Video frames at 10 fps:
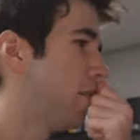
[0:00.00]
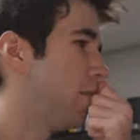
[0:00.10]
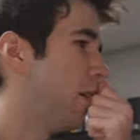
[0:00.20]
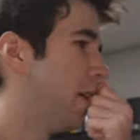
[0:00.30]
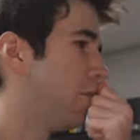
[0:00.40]

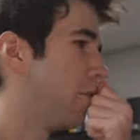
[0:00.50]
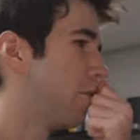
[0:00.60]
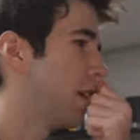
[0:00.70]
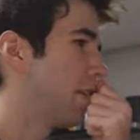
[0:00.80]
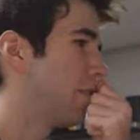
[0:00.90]
but in
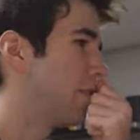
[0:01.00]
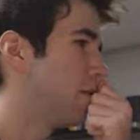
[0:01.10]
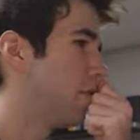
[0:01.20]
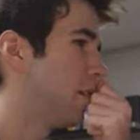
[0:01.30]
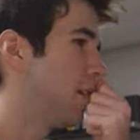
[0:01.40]
most cases,
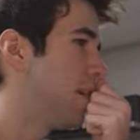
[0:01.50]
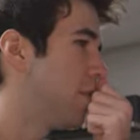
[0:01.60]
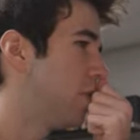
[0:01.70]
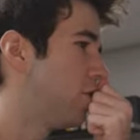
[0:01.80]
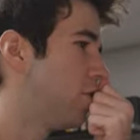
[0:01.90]
simply an
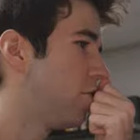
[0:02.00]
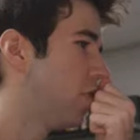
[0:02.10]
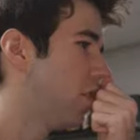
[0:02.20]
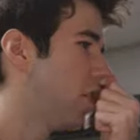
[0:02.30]
image